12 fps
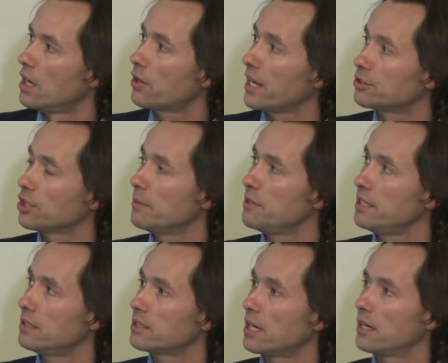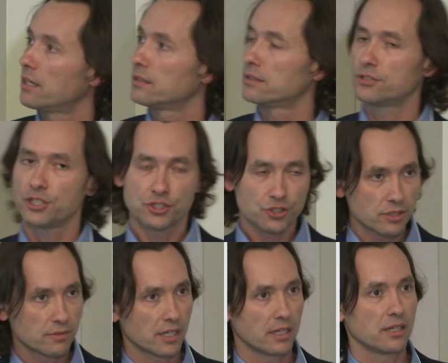Okay, so let me just
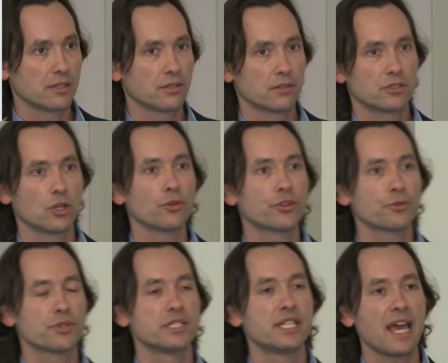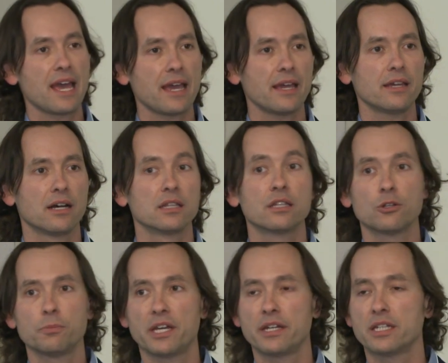go through the day a
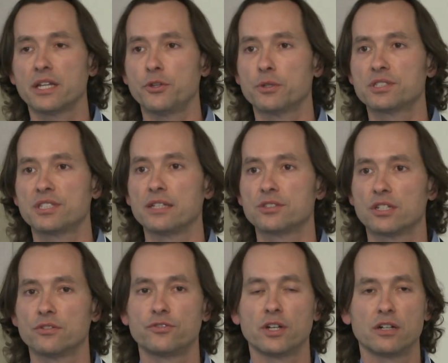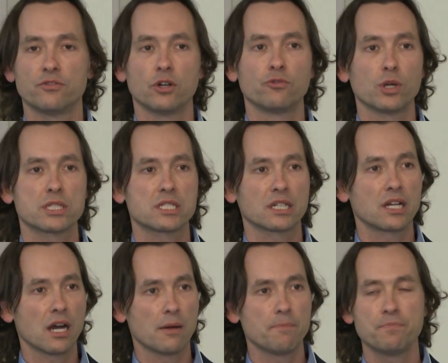little bit and give you a sense of what's to
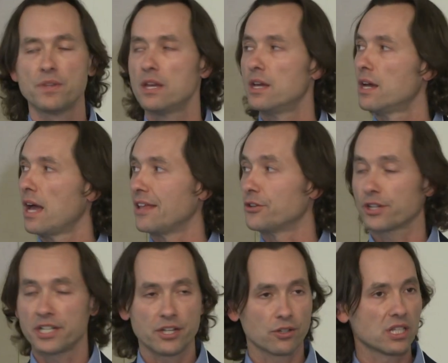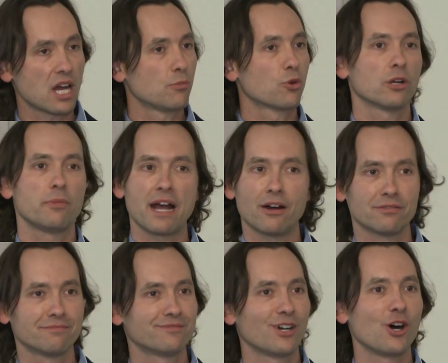come. And you're going to hear a lot more
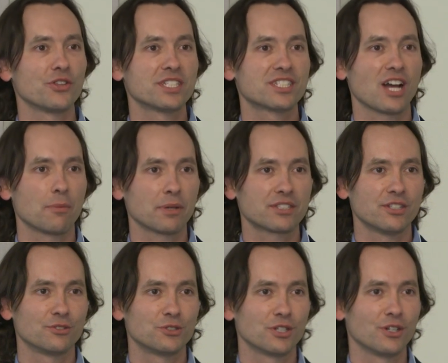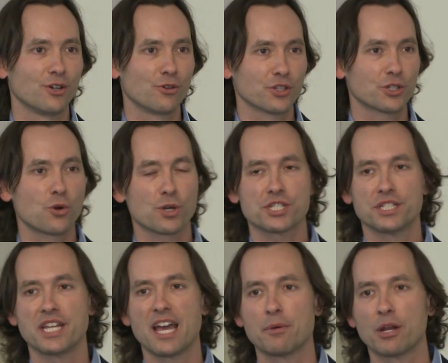about all these topics over the course of
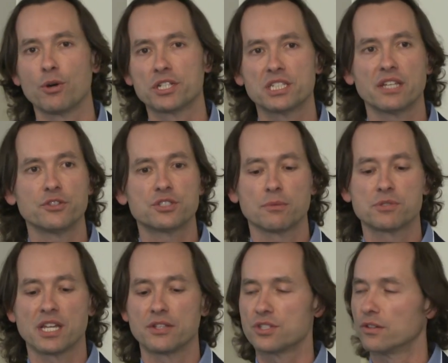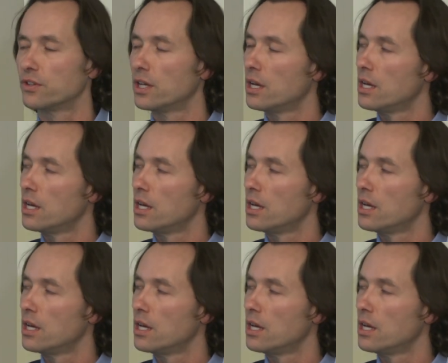the day, but I wanted to give you some sense of